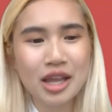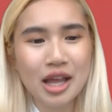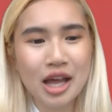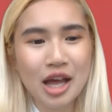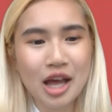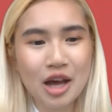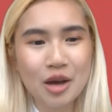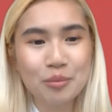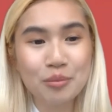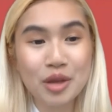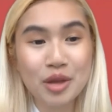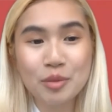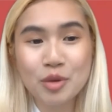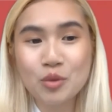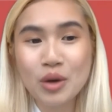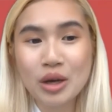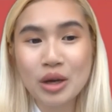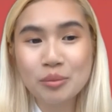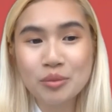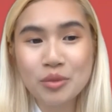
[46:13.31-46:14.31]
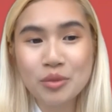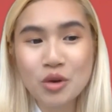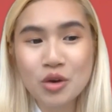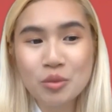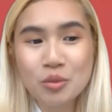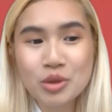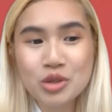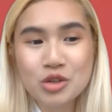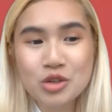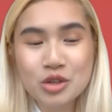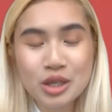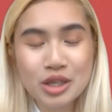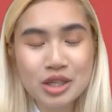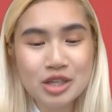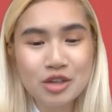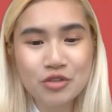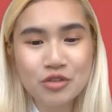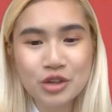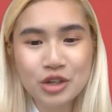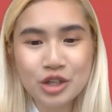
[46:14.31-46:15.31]
uh, maybe one more
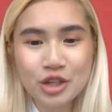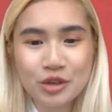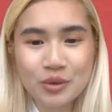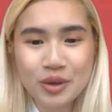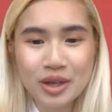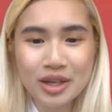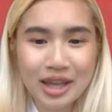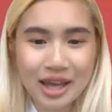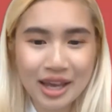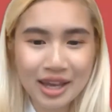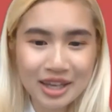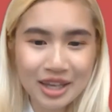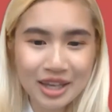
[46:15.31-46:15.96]
opportunity for a Q and A.